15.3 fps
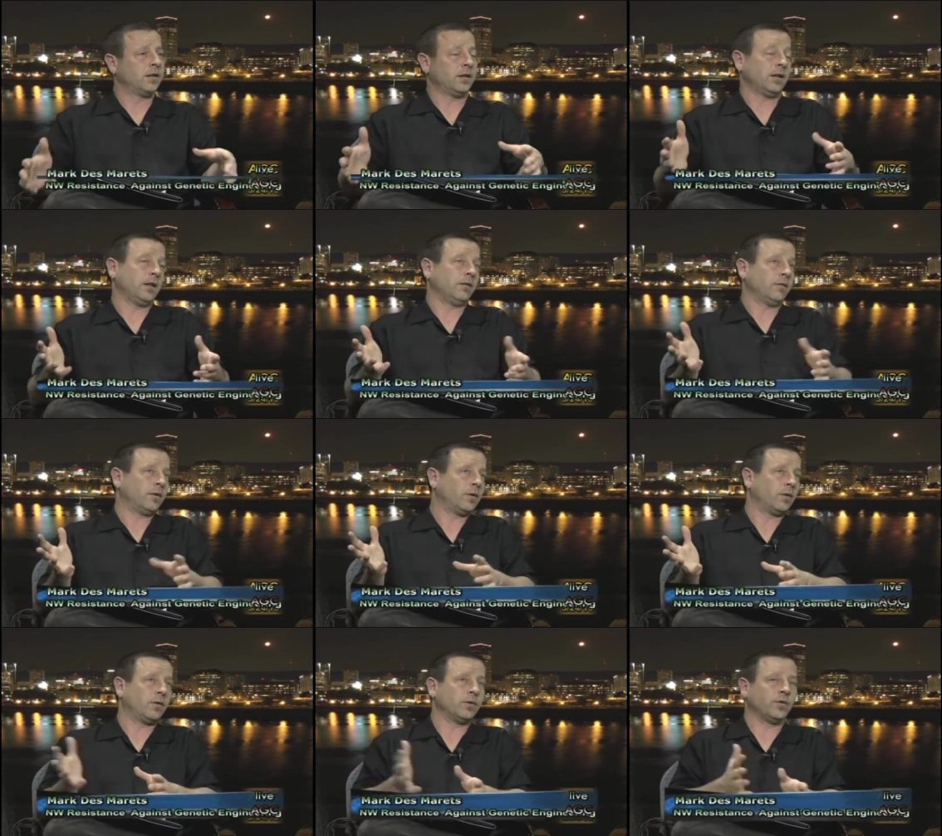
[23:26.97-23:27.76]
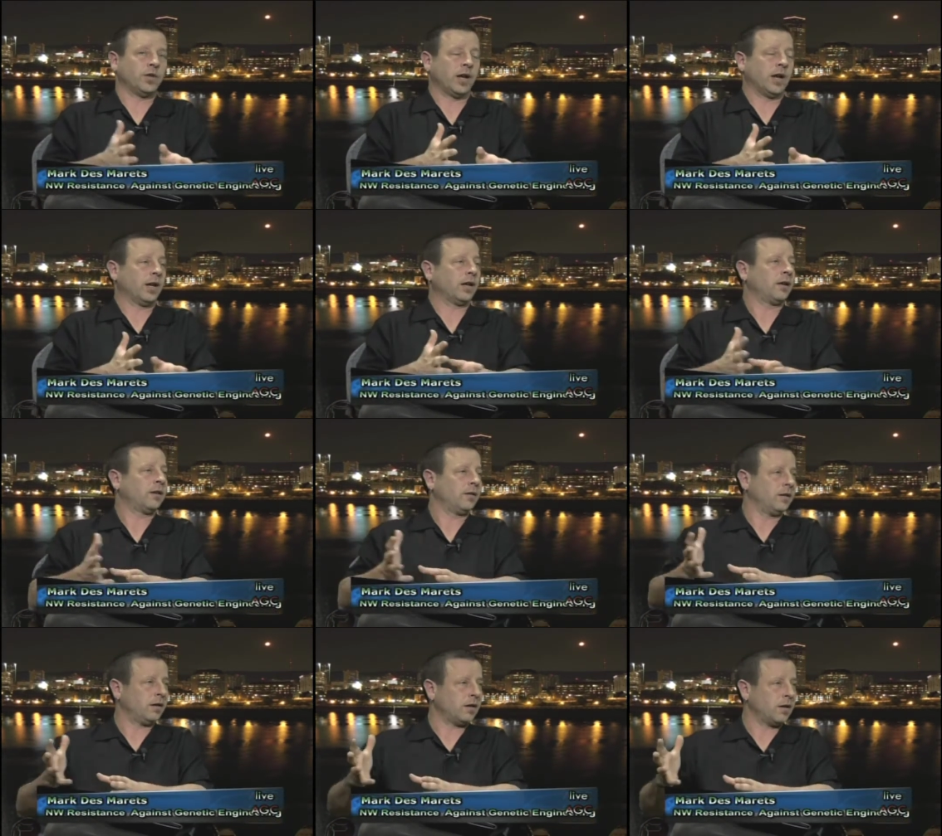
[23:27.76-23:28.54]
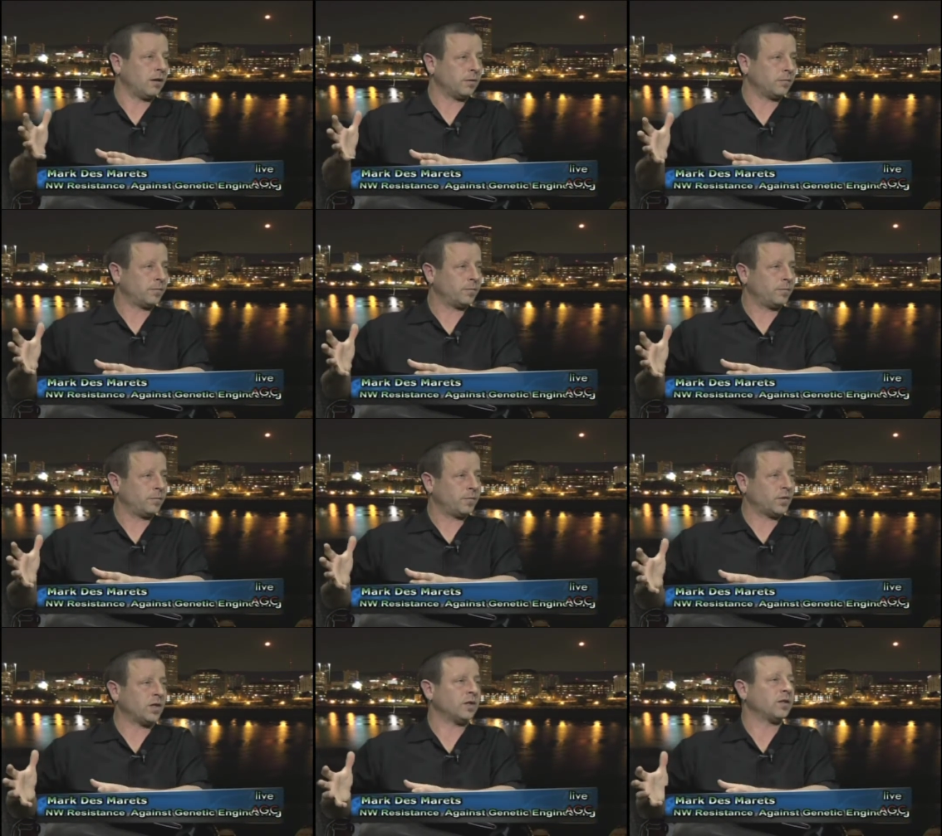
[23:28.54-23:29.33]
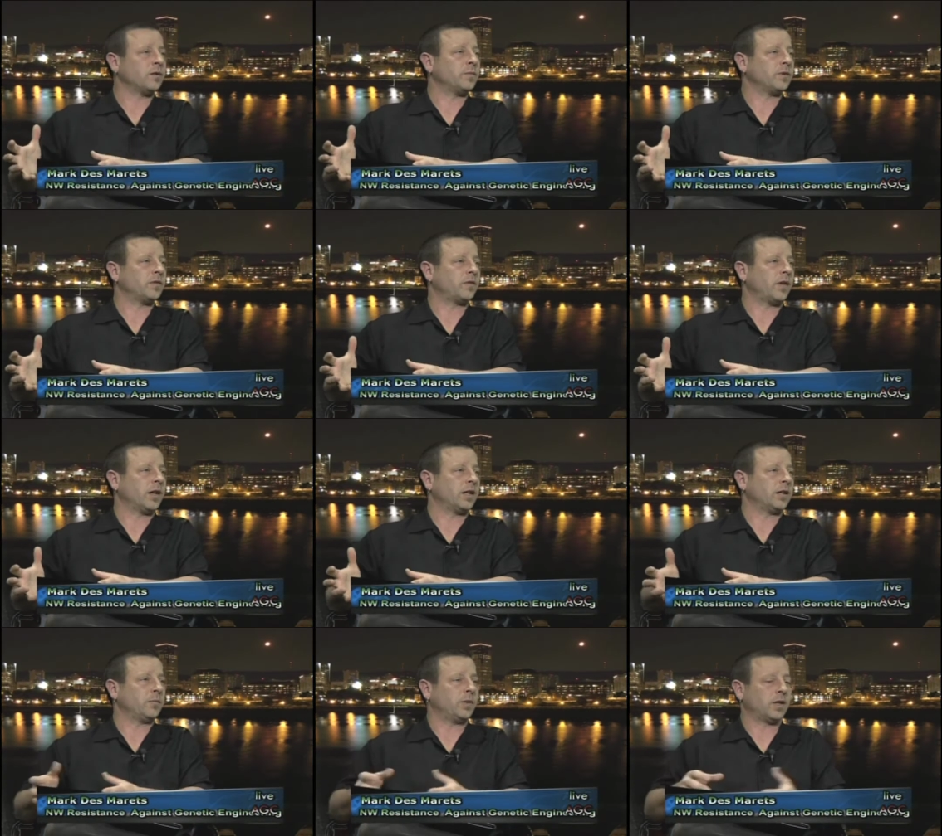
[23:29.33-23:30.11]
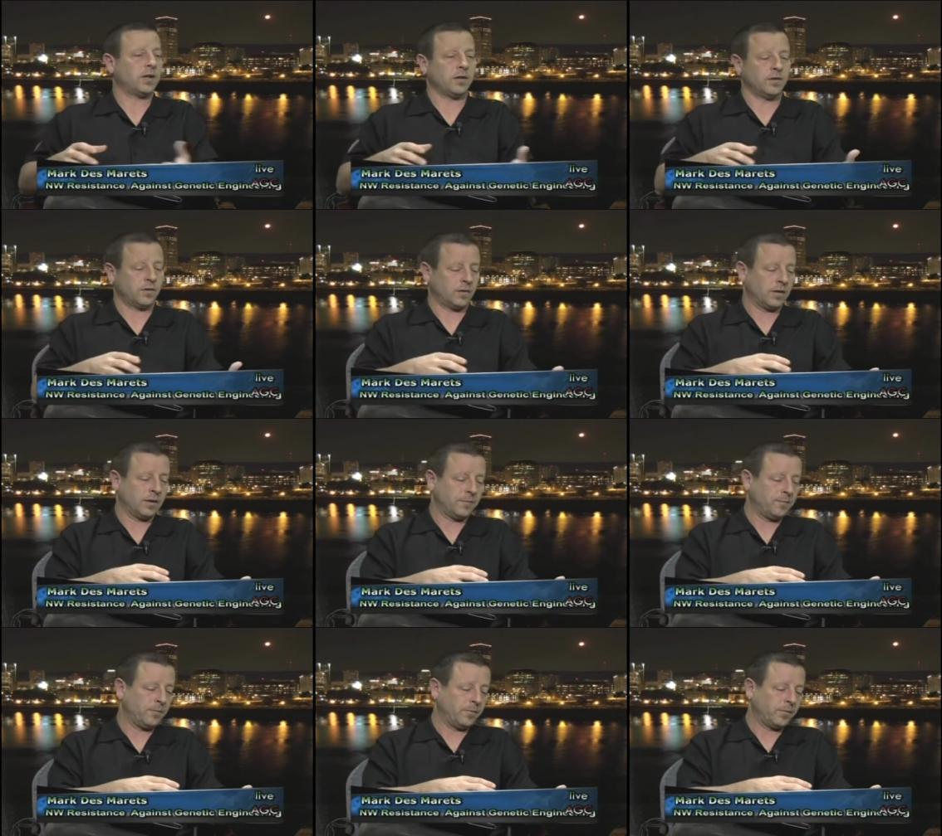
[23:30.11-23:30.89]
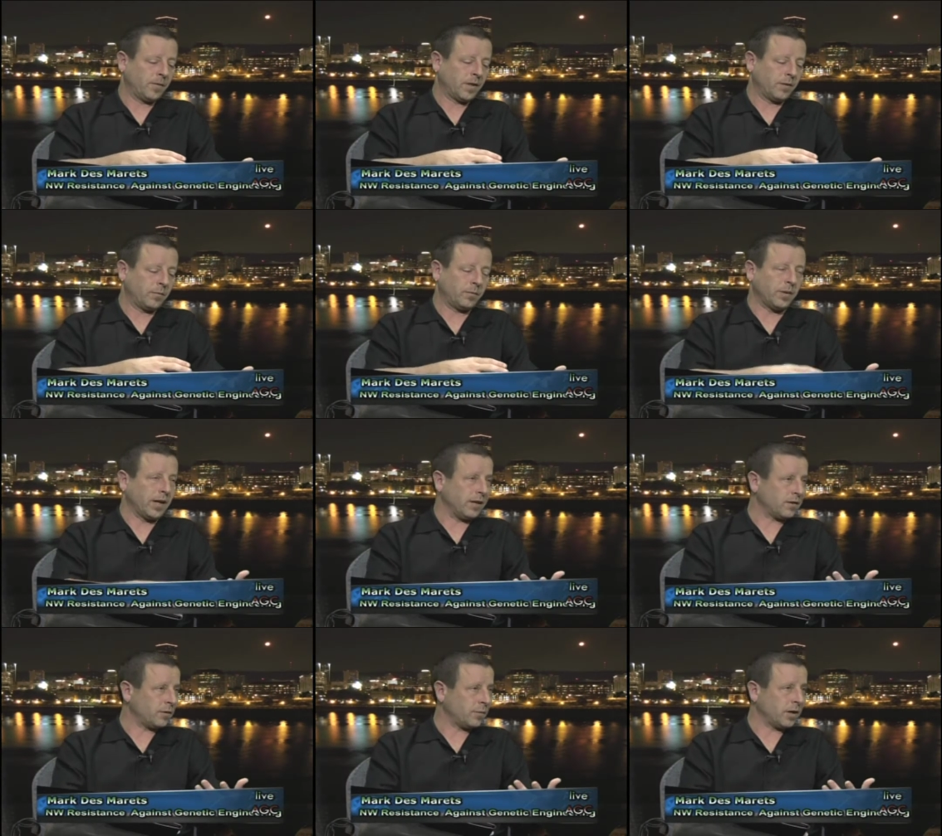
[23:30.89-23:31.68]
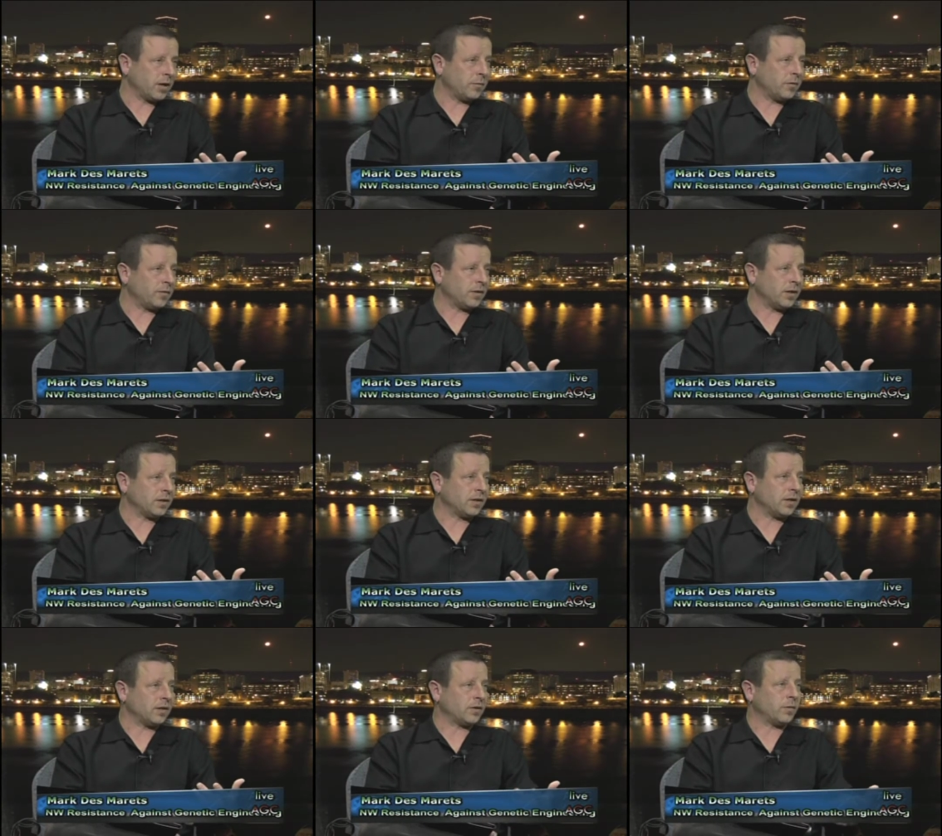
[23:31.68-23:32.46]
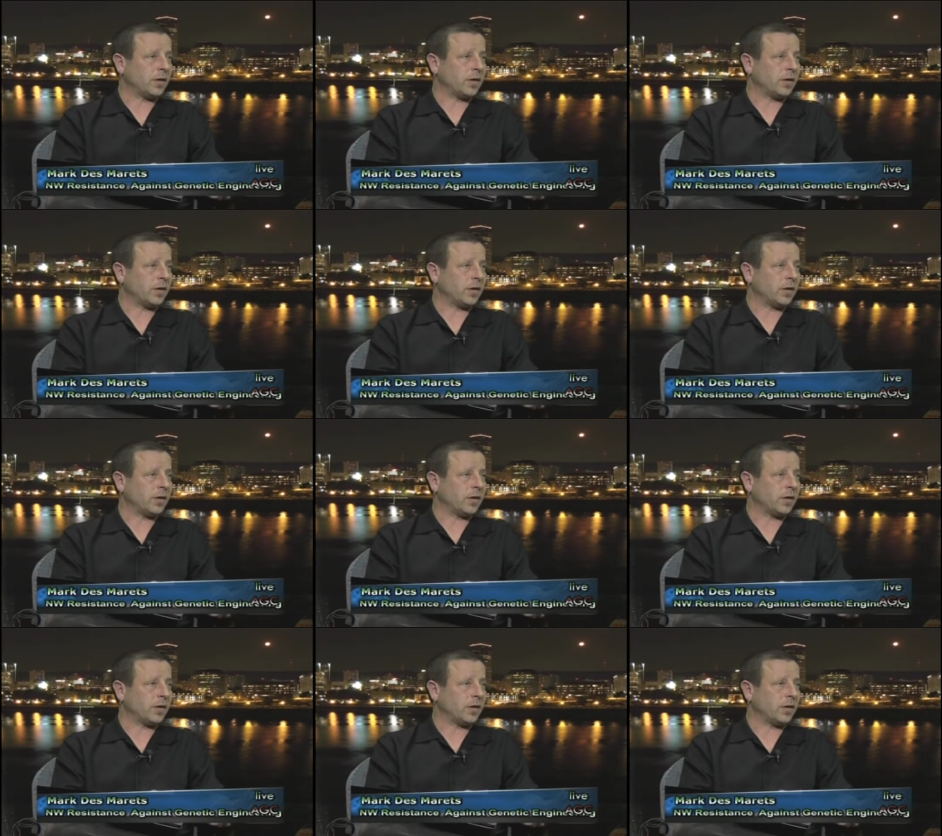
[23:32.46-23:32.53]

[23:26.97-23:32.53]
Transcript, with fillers: and the whole genetic, you know, system is failing because plants are becoming resistant.